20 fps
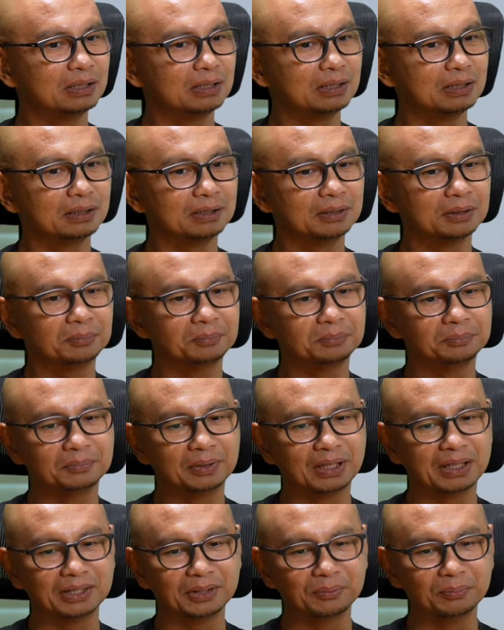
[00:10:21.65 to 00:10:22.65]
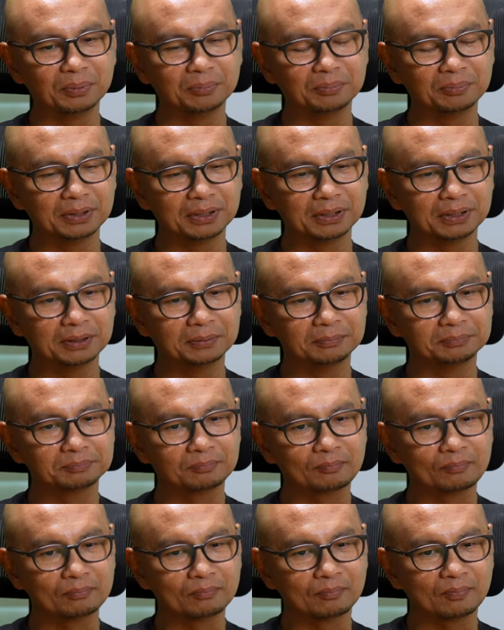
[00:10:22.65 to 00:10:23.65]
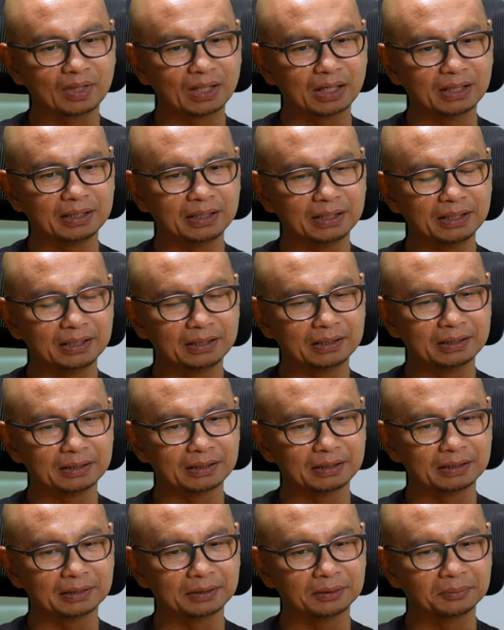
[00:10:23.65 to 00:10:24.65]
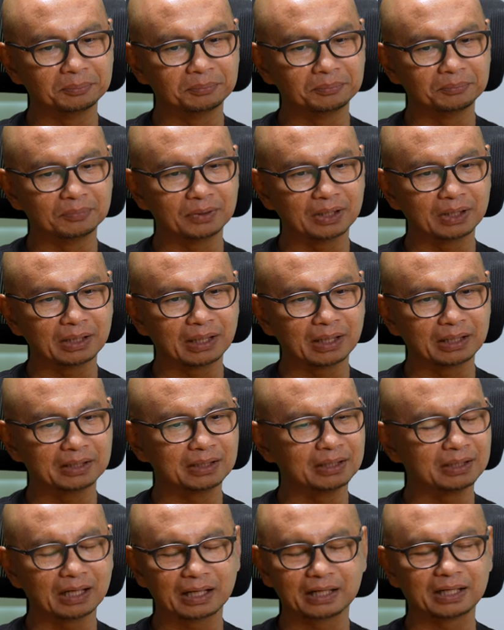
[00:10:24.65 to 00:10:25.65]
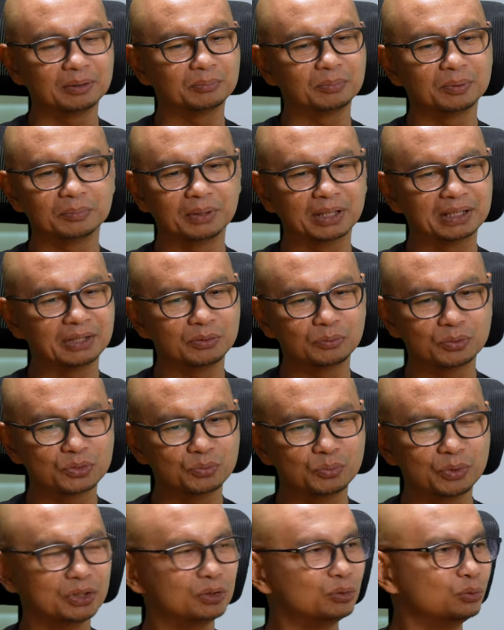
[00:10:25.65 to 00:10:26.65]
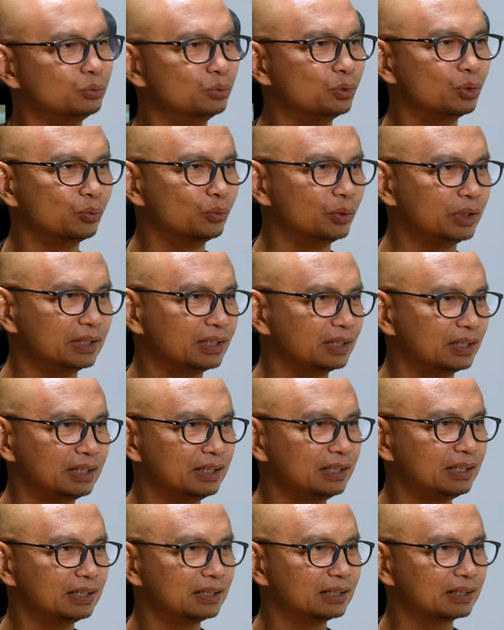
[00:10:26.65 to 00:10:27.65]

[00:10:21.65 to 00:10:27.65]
Um, I remember, I think, um, I think, I can't remember, I think it was week two or week three.